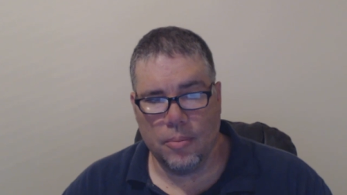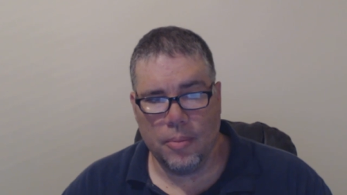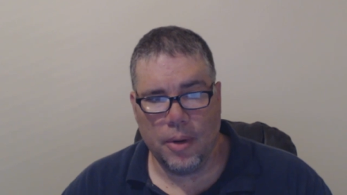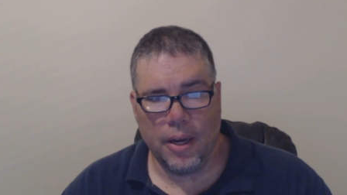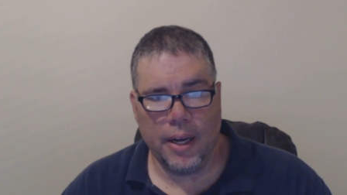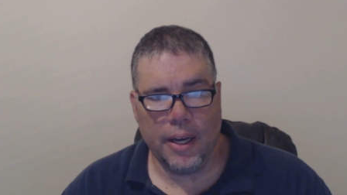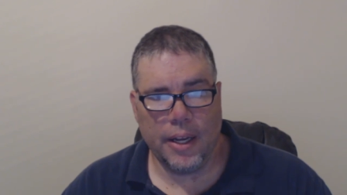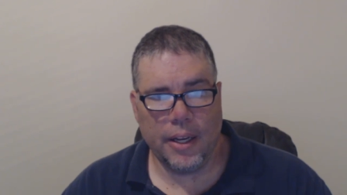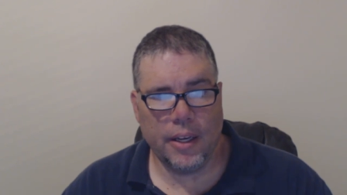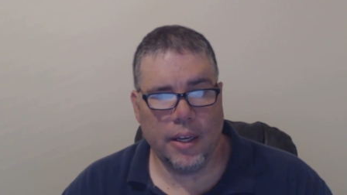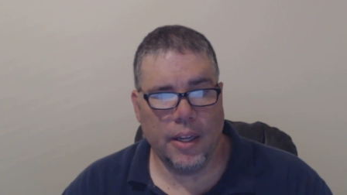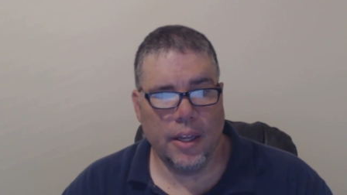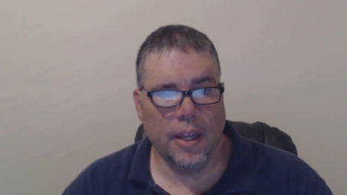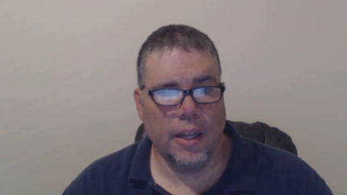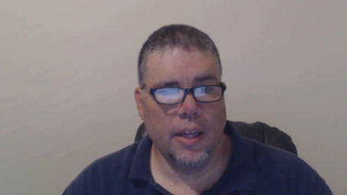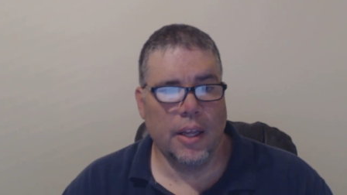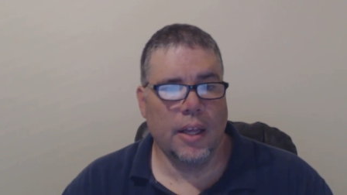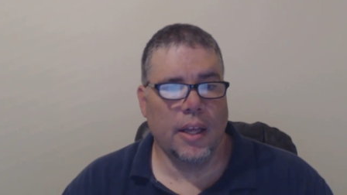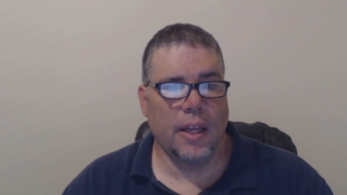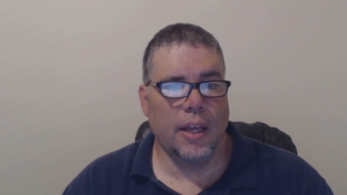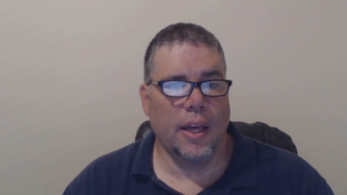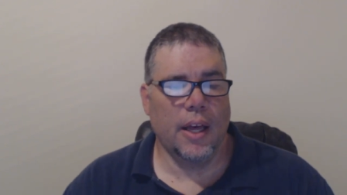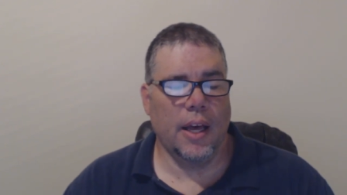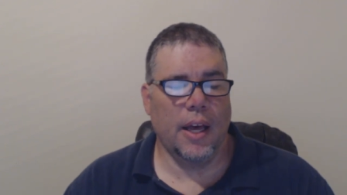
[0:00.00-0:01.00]
one of mine,
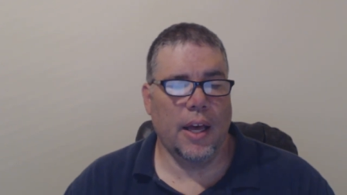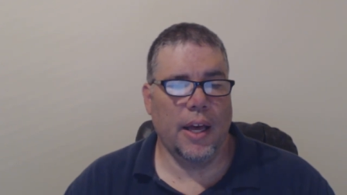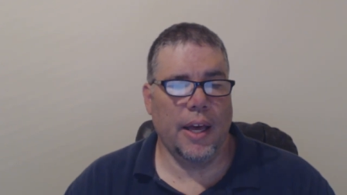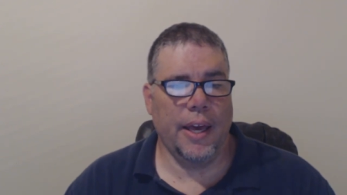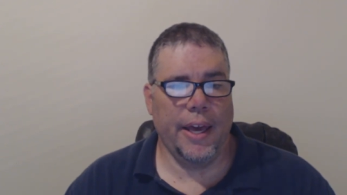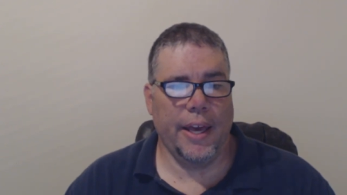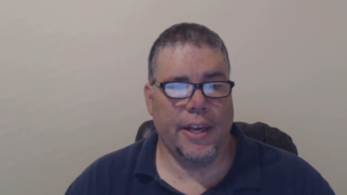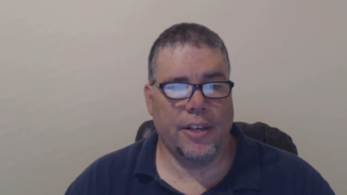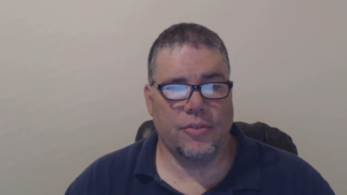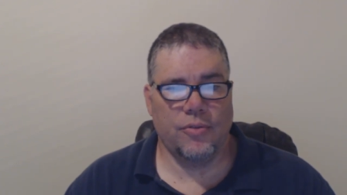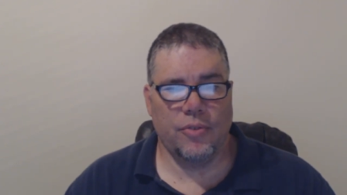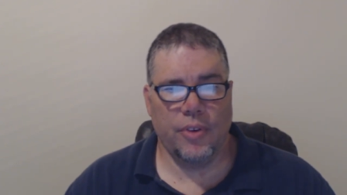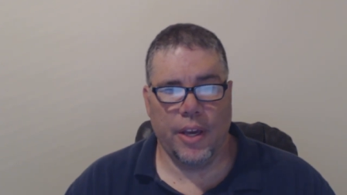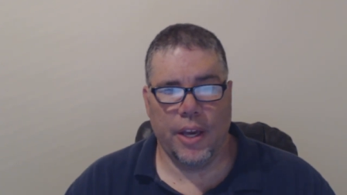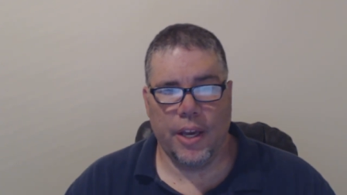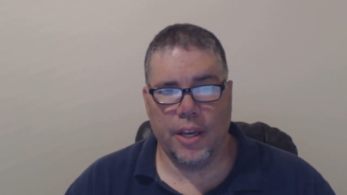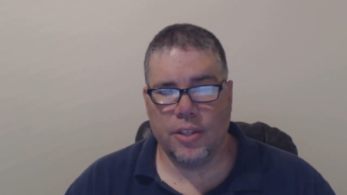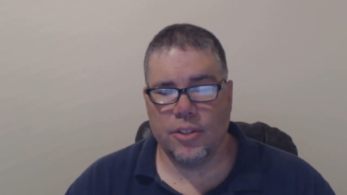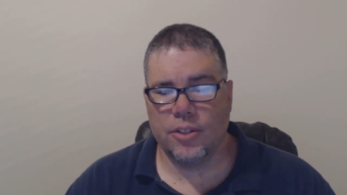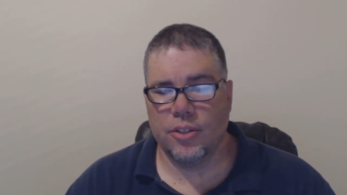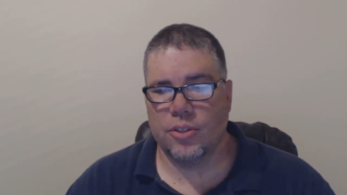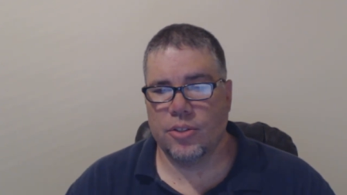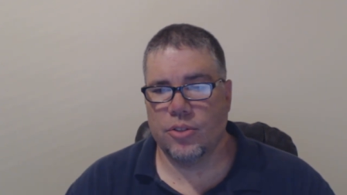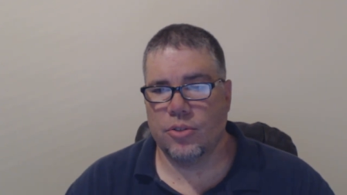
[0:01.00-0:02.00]
uh,
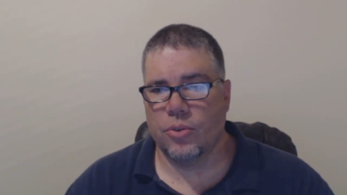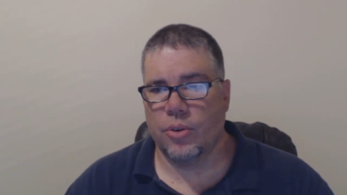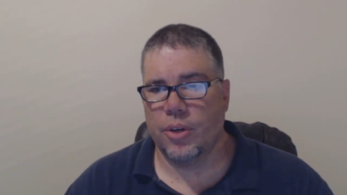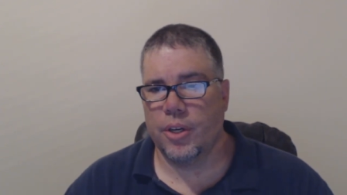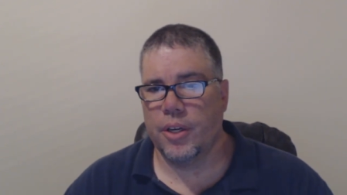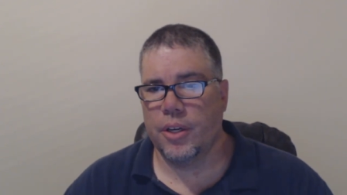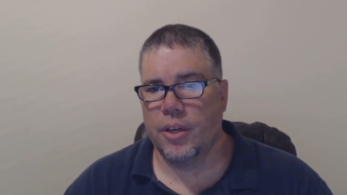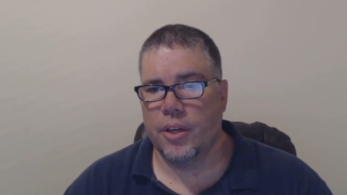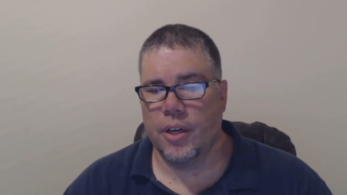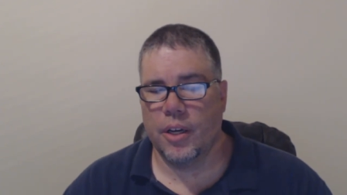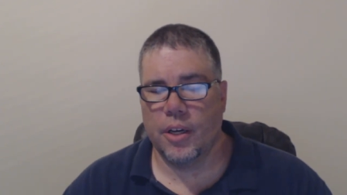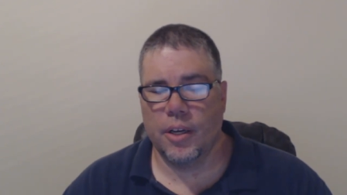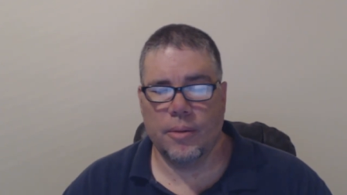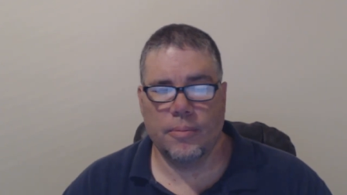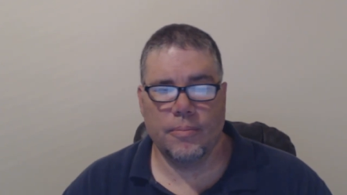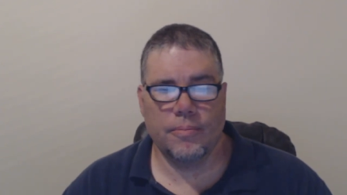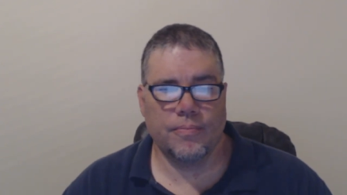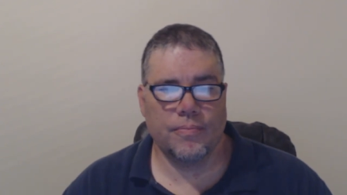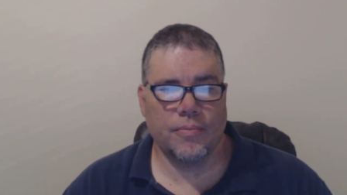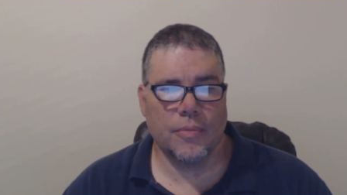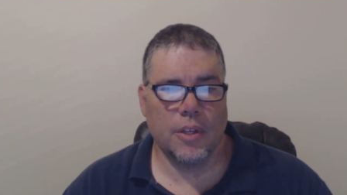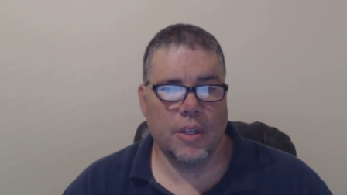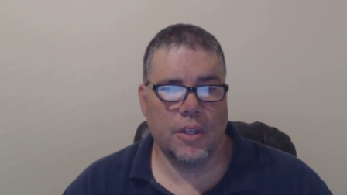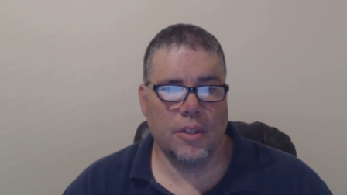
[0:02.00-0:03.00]
SVS, or Story,
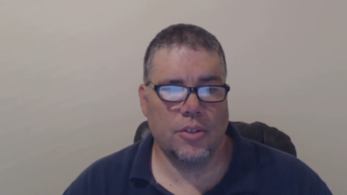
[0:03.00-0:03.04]
um,